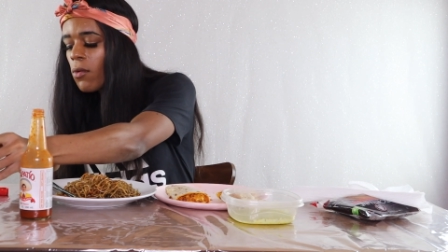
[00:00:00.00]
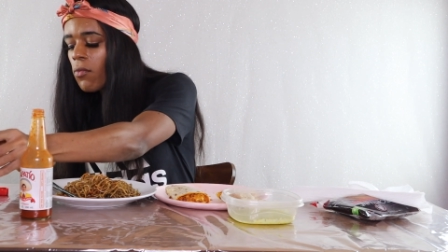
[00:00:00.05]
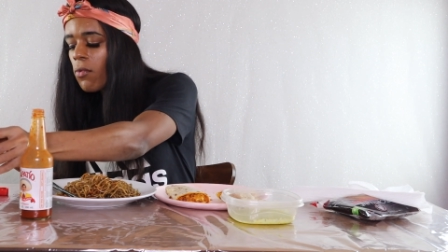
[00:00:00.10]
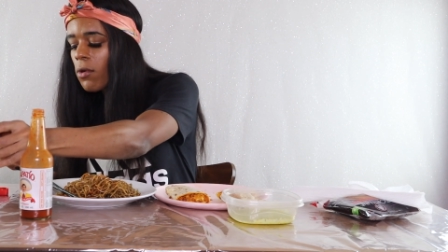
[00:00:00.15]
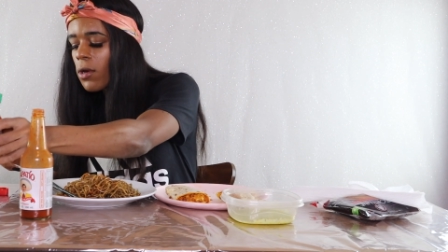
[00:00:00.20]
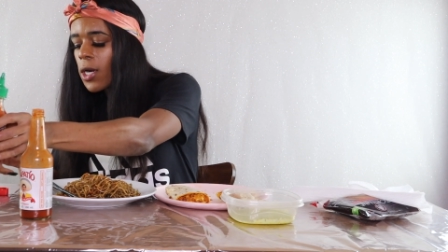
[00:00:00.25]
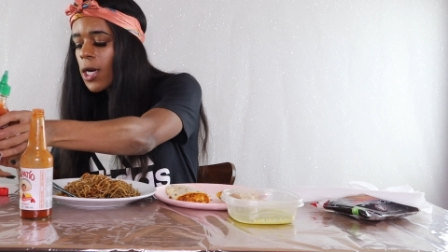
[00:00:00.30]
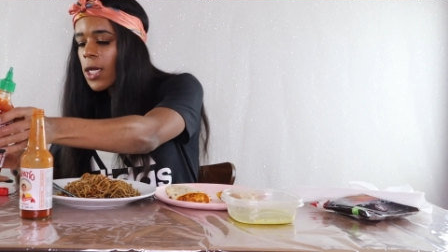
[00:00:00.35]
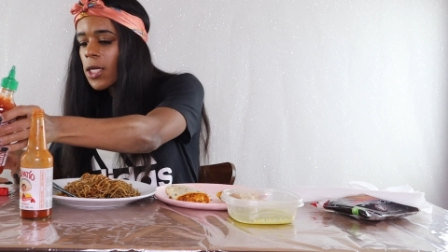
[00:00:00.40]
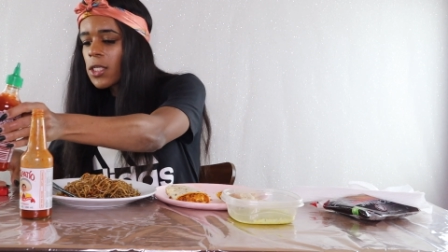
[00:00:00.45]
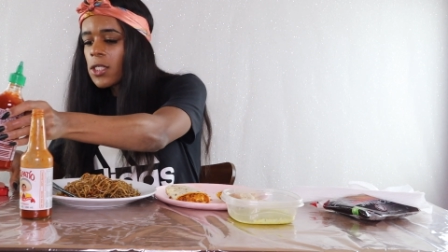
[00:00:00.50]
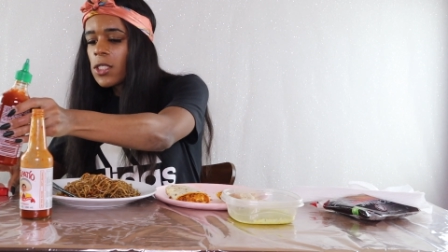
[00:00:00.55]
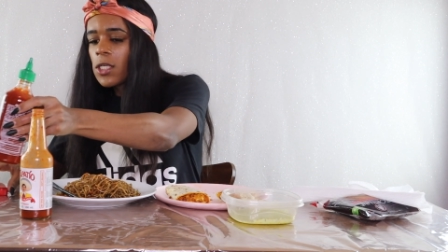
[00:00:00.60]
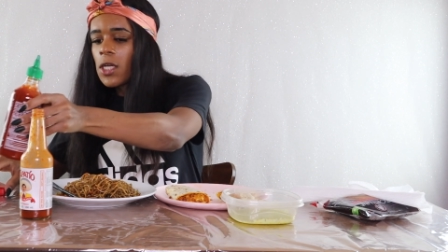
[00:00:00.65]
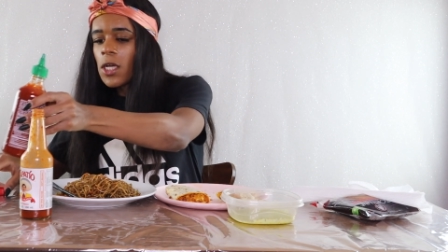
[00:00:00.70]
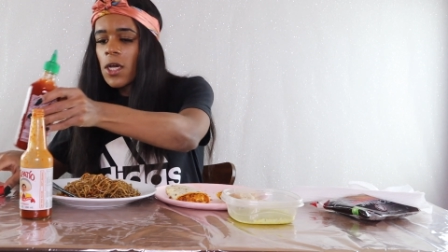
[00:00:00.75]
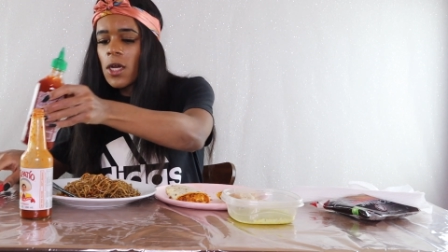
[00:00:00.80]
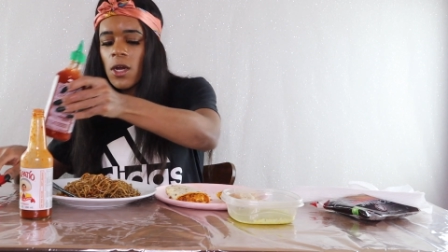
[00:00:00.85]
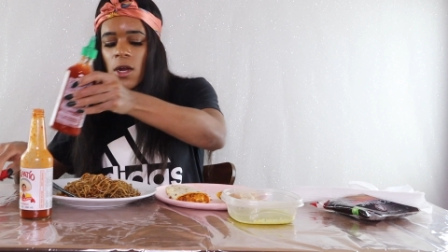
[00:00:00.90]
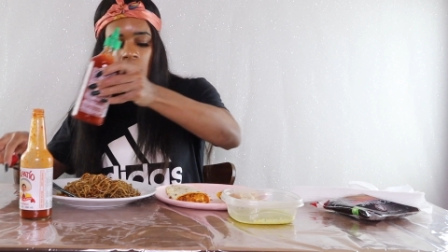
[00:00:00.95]
for next
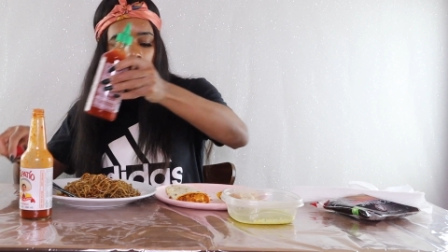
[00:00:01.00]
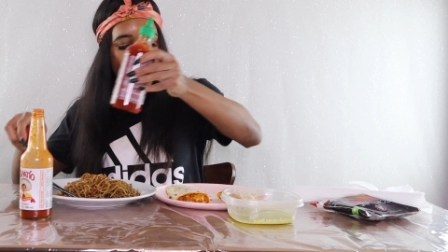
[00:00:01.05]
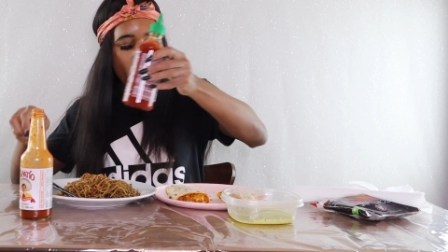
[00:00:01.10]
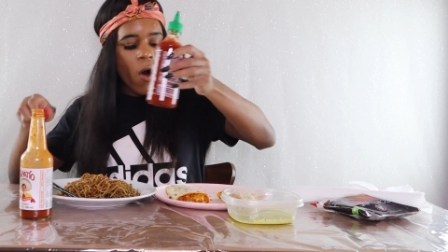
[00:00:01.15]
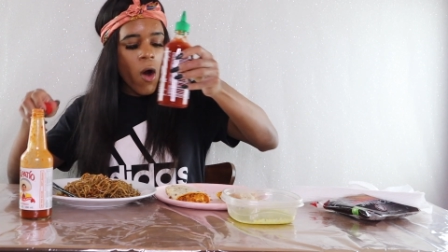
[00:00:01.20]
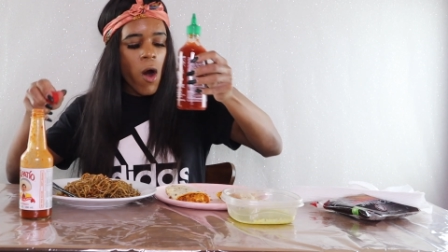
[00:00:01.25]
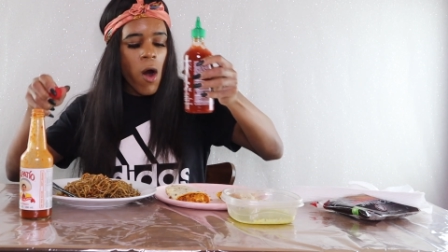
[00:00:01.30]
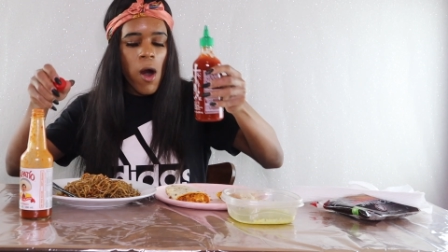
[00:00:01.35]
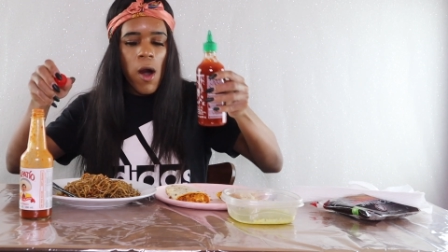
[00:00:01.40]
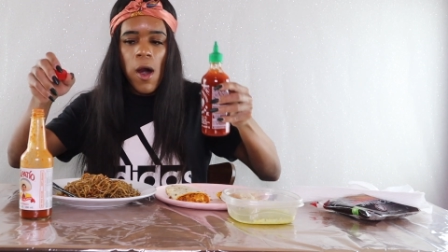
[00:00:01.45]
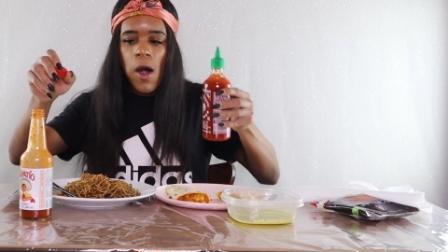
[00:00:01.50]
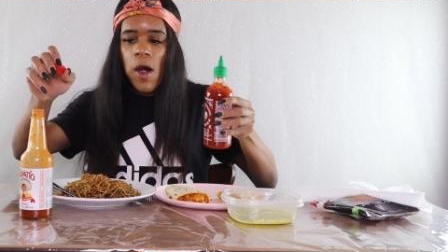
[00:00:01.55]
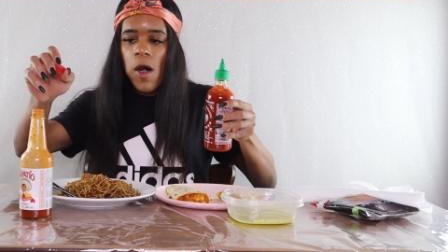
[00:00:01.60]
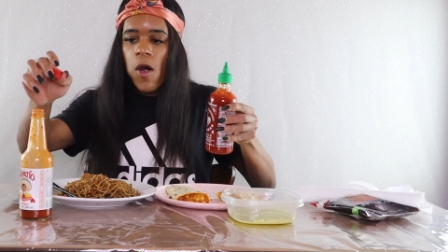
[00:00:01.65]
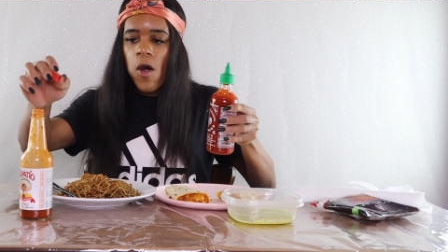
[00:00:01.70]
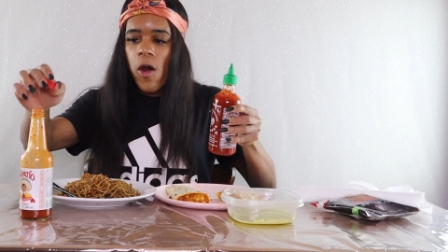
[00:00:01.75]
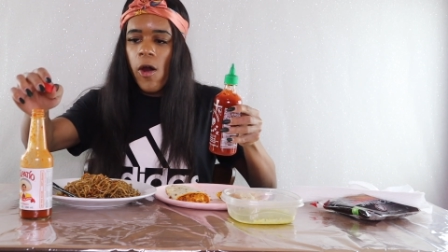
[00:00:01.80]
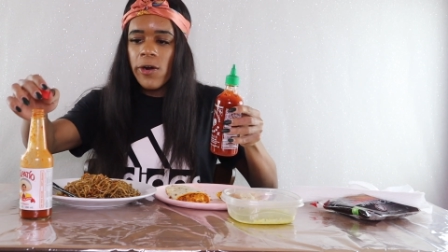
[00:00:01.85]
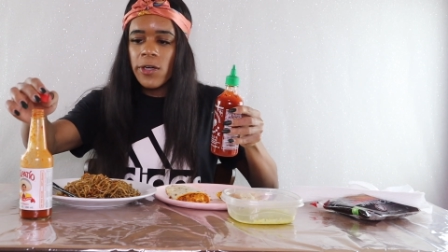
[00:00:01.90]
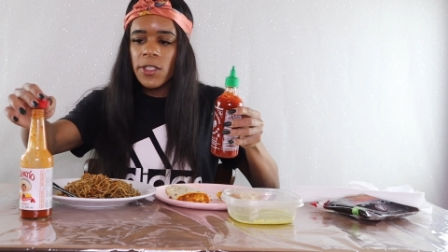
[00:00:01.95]
year
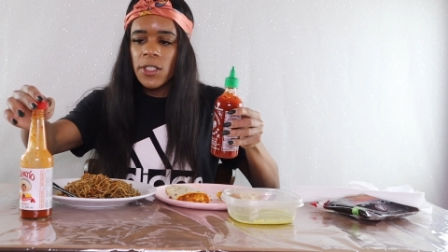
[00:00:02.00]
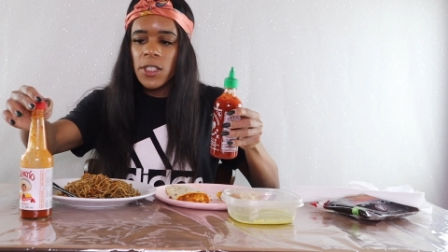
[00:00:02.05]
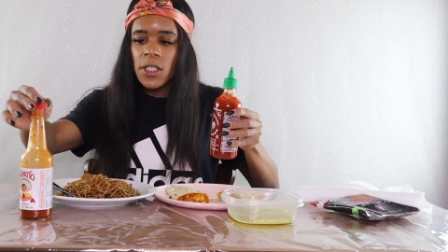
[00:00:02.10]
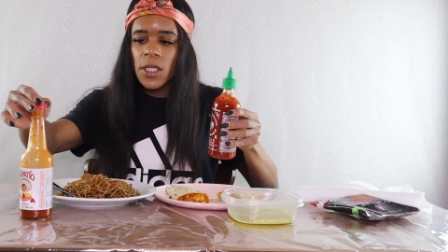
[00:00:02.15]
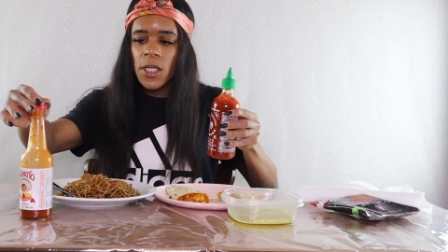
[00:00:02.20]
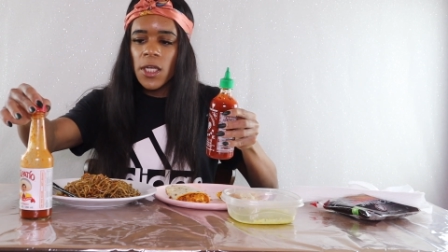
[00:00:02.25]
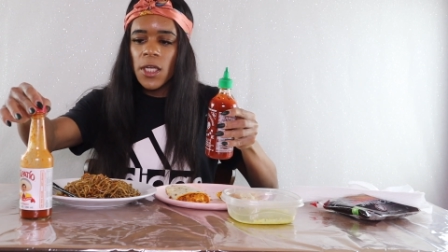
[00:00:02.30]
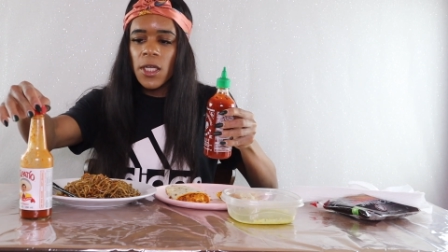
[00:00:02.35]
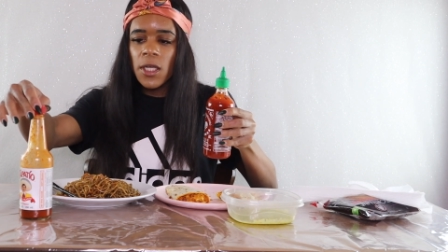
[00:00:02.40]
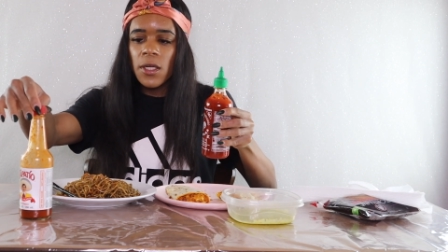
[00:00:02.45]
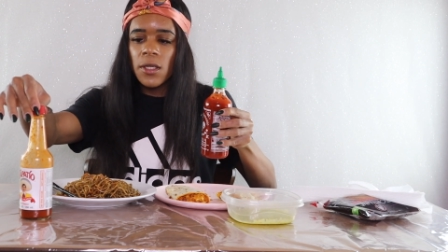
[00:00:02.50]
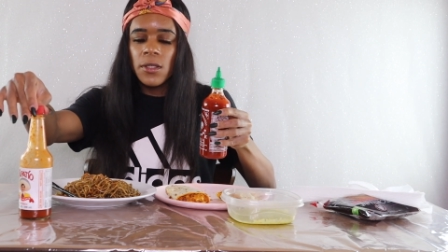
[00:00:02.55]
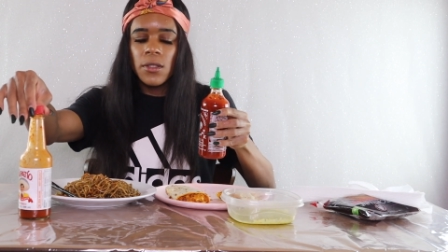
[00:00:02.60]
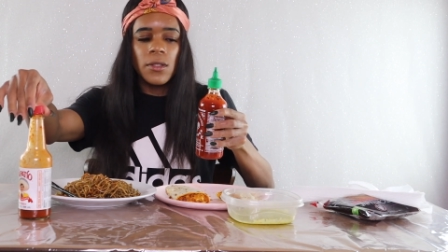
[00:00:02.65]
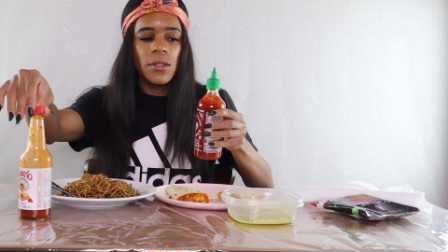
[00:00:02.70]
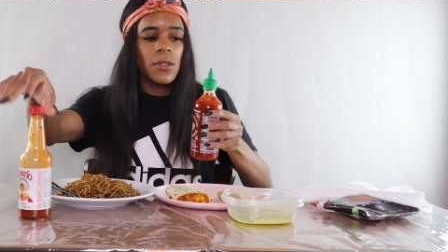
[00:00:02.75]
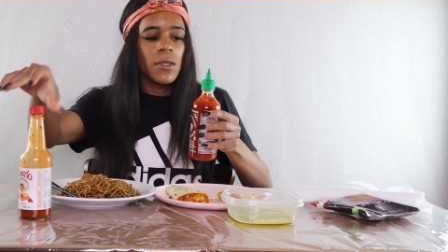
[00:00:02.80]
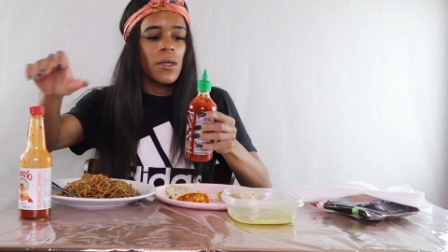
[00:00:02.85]
and see